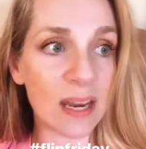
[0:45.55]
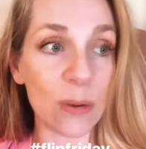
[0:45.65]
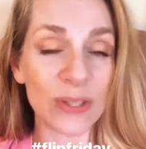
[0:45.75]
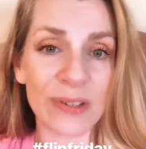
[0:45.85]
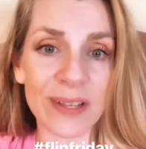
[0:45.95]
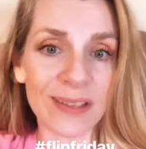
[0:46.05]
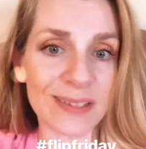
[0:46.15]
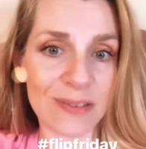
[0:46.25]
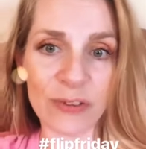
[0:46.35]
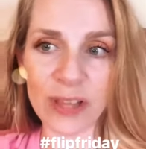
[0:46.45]
It was only
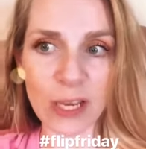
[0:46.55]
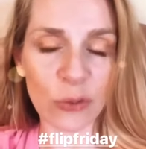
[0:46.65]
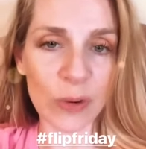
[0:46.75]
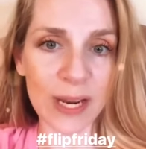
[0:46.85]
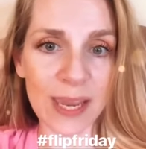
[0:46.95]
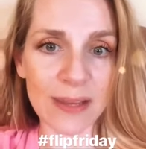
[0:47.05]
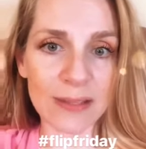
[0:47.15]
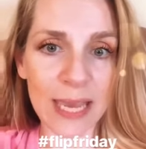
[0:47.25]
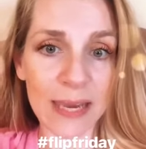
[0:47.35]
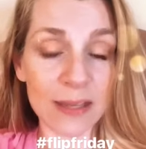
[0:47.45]
listed for like 3
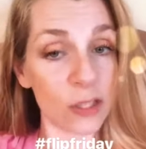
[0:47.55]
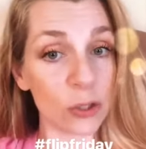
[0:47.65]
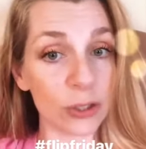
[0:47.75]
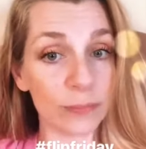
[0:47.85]
days and it sold.